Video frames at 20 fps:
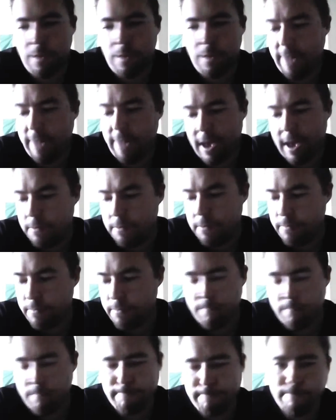We've had
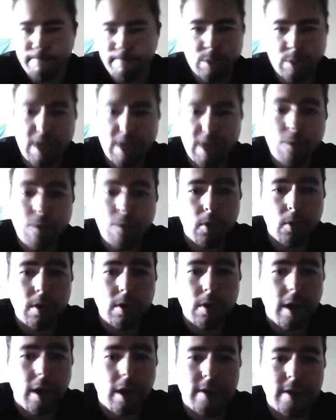several
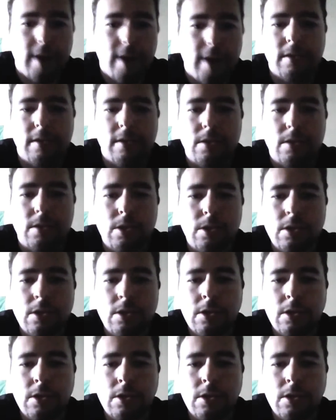contact us